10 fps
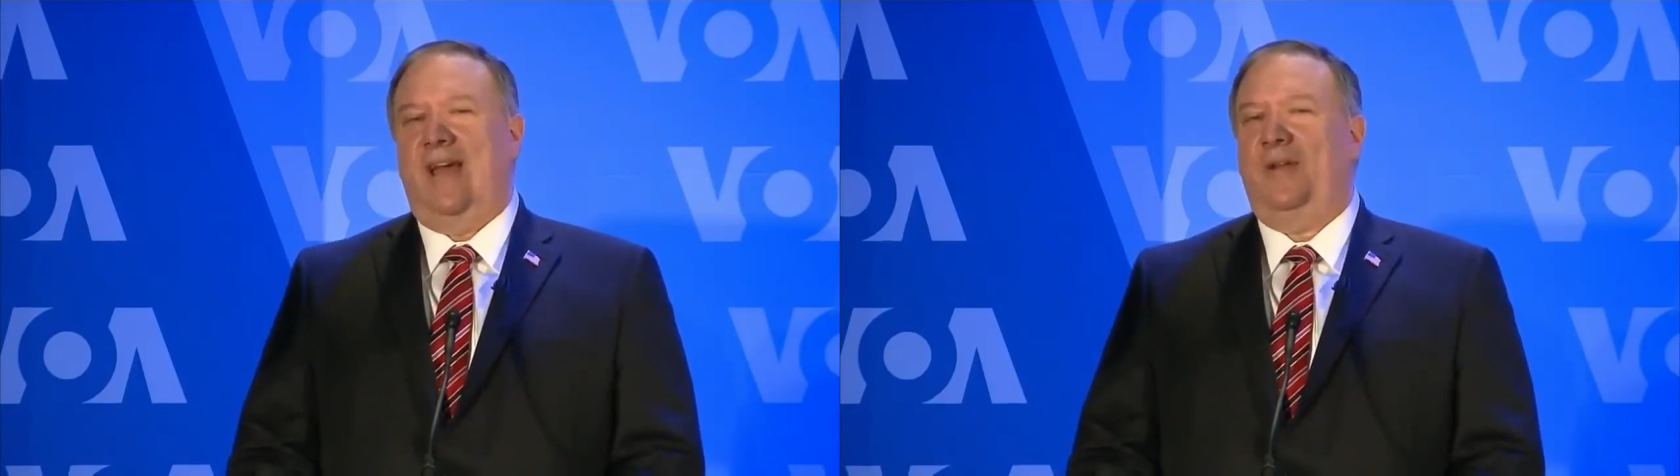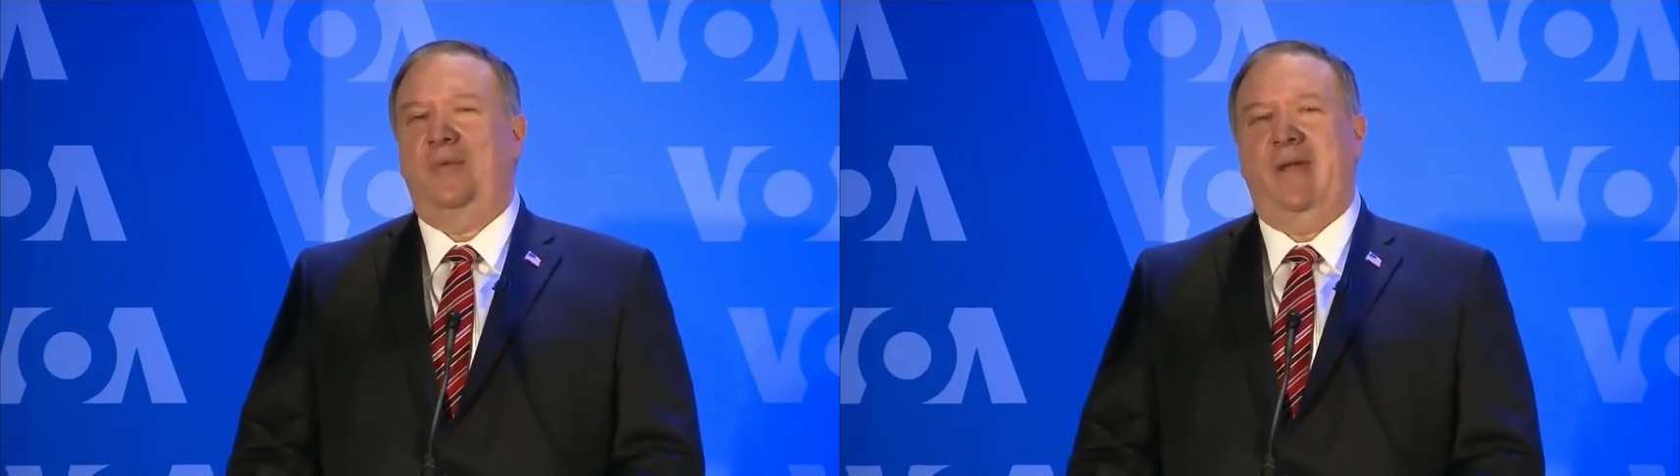
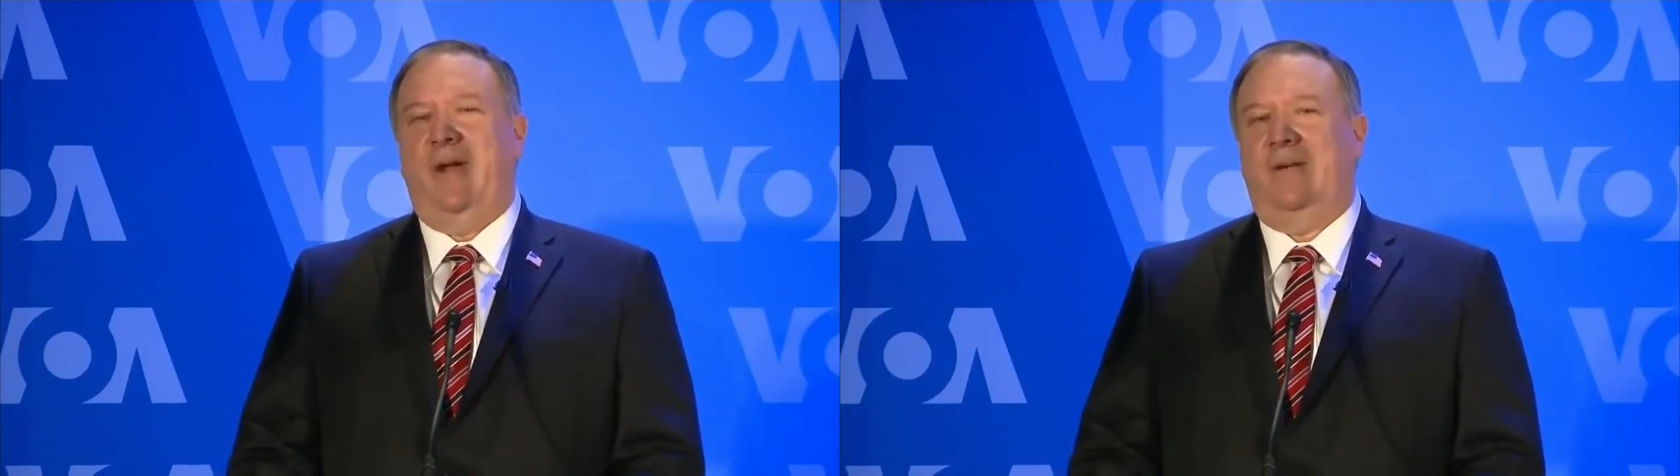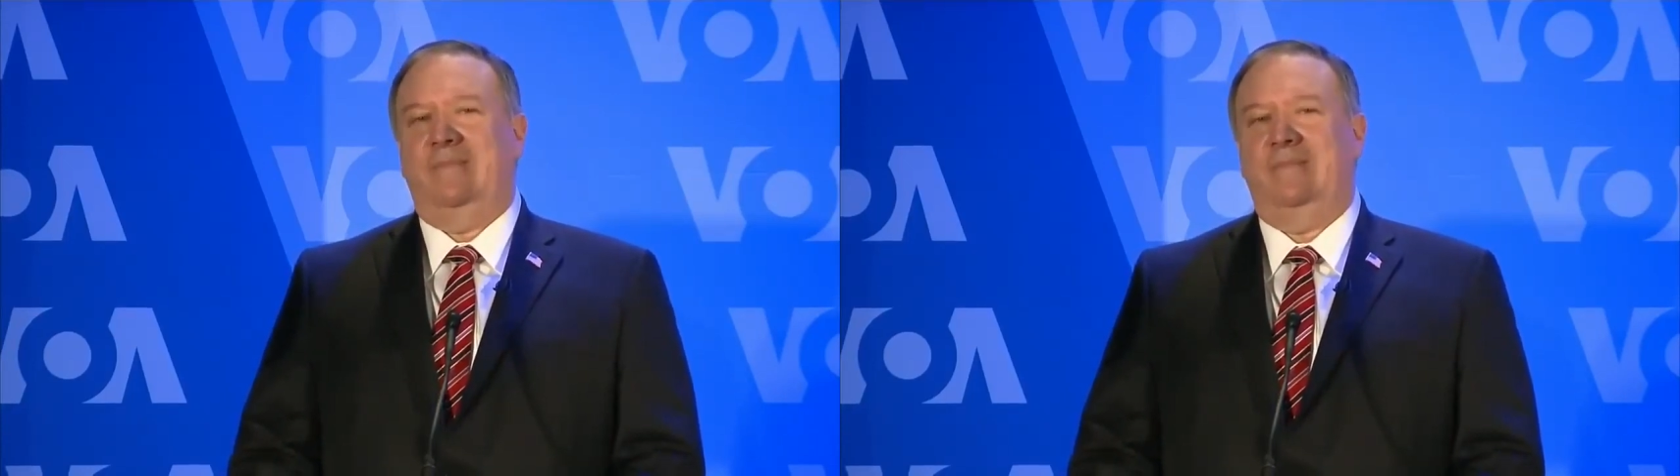It's not who
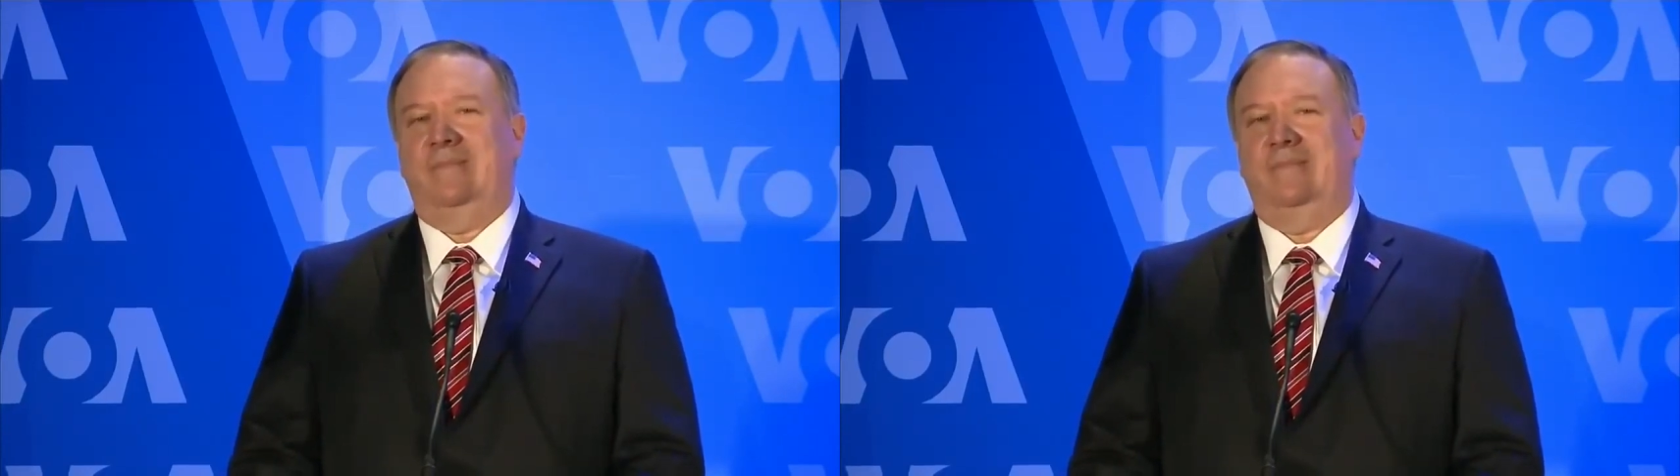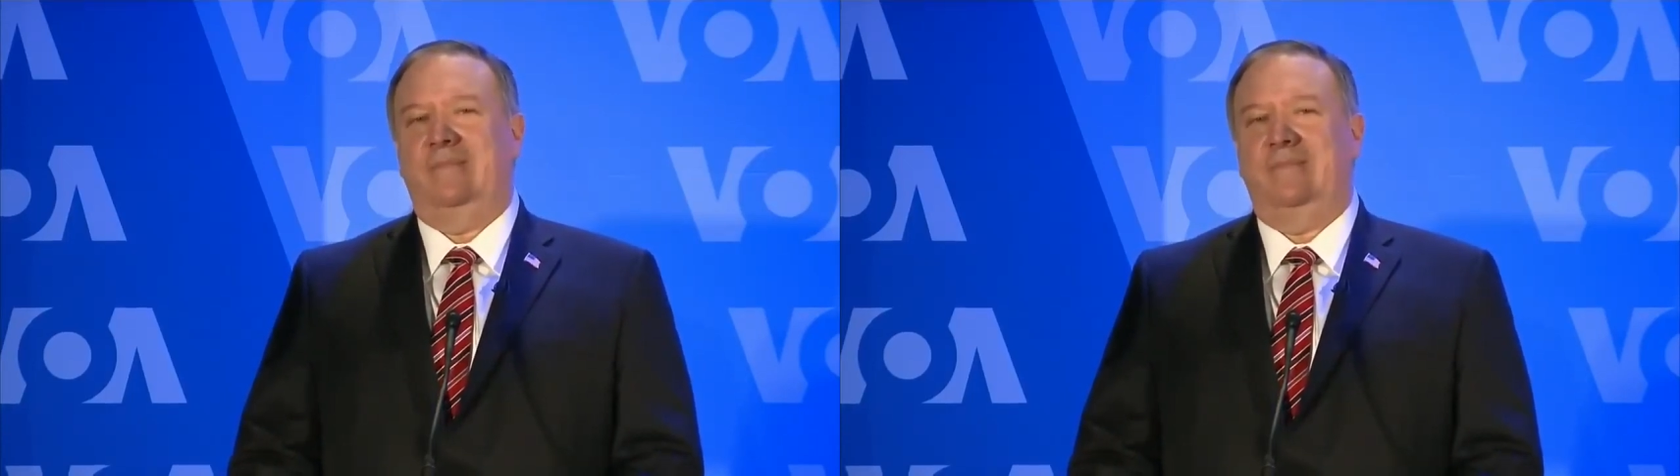we are.
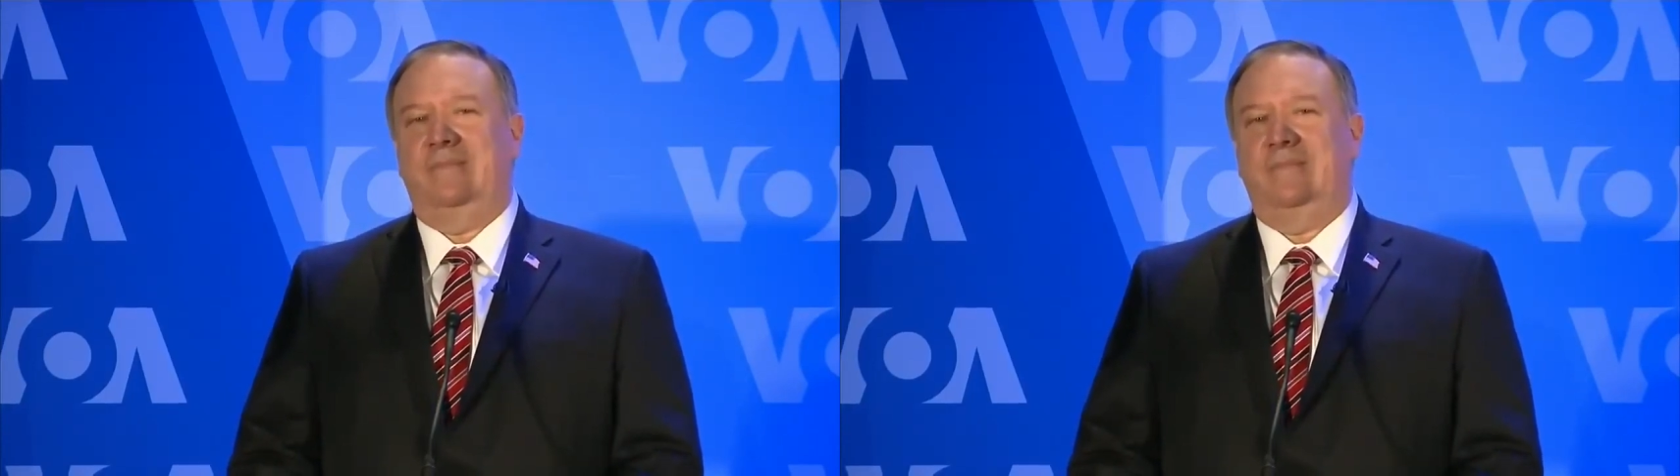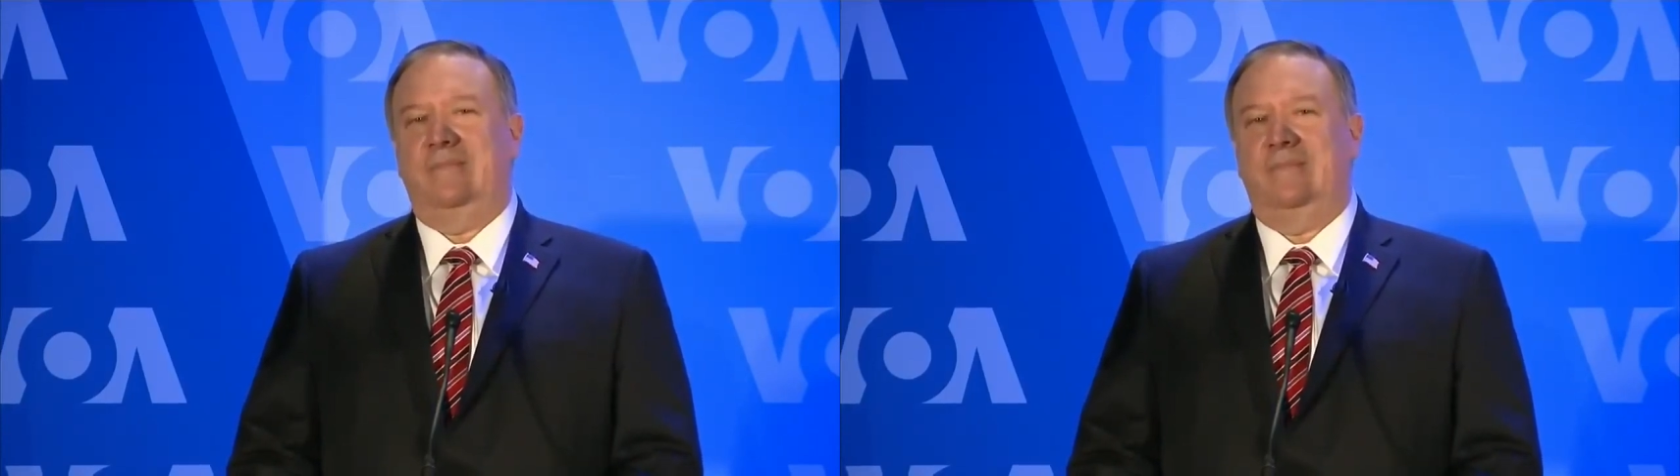
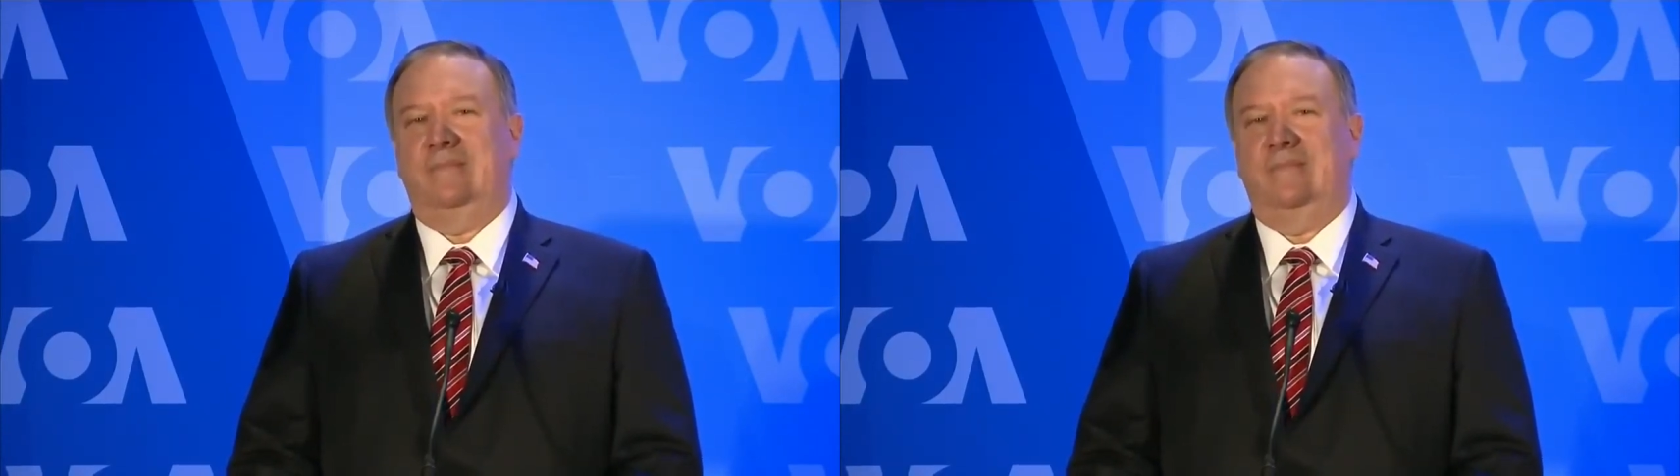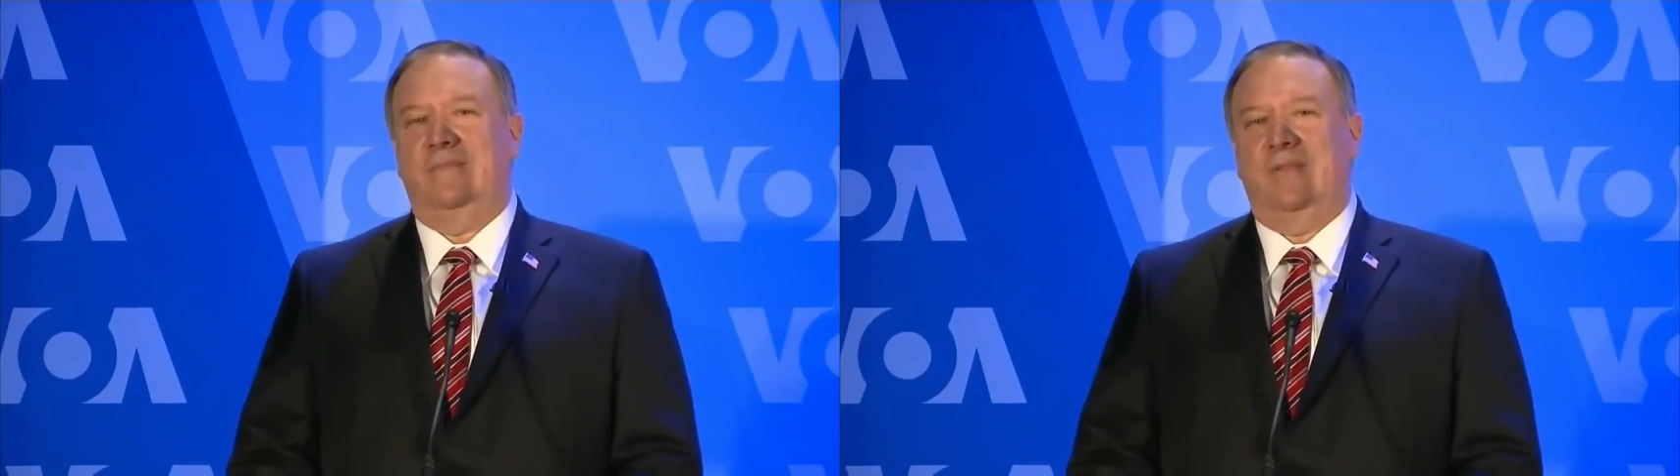
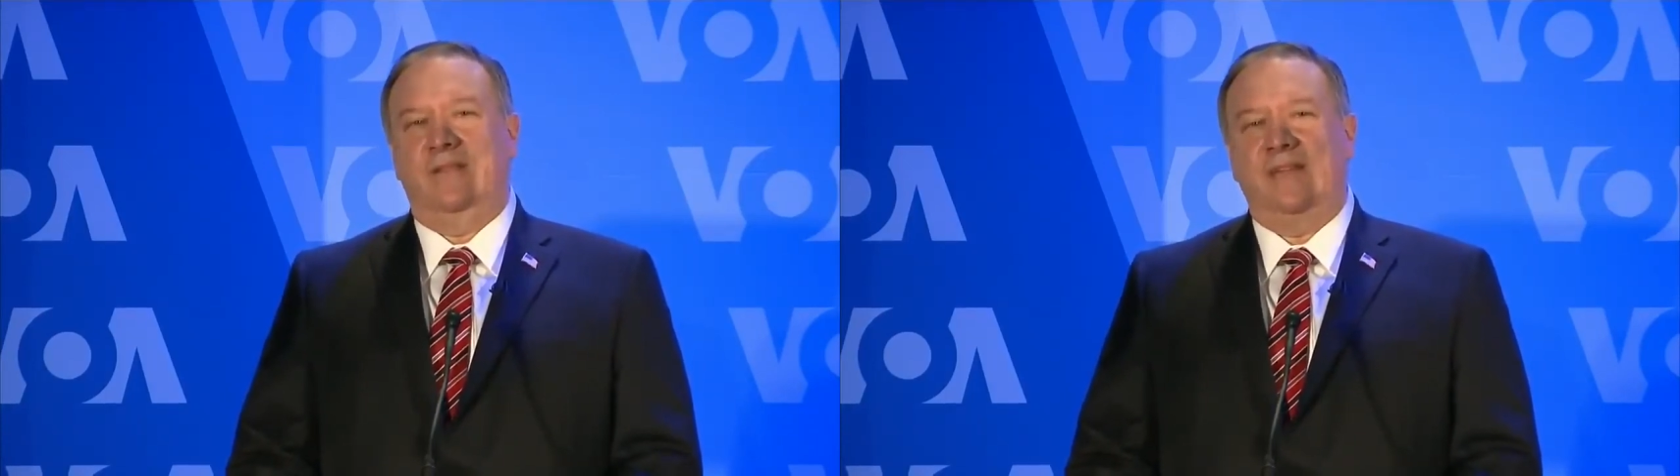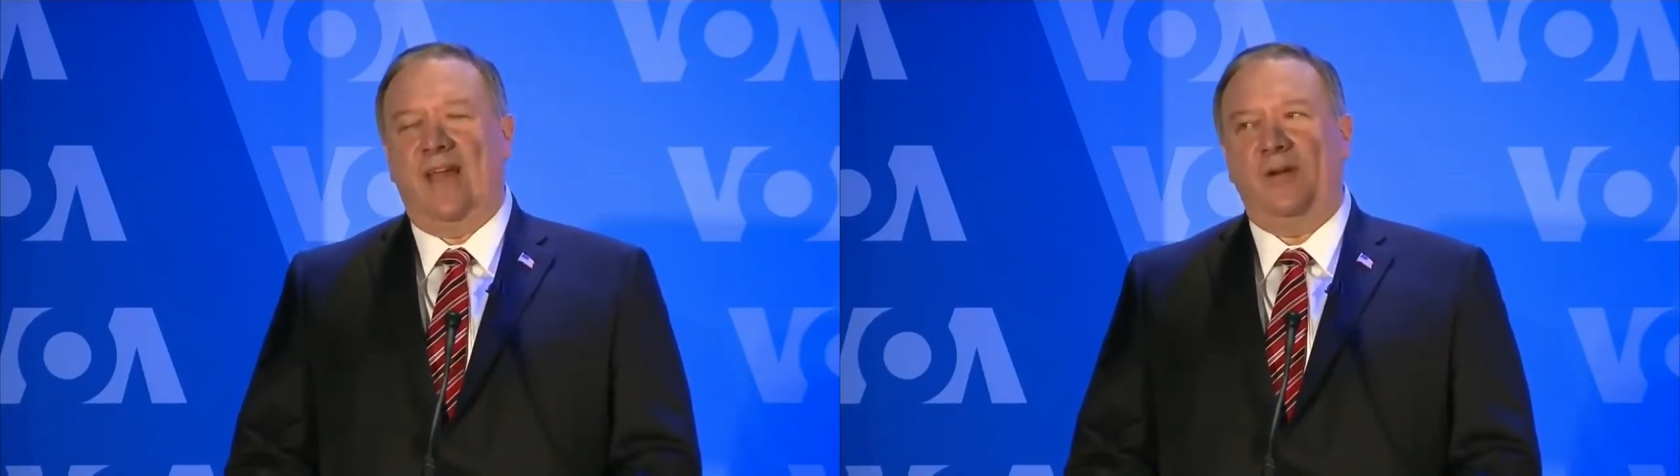It's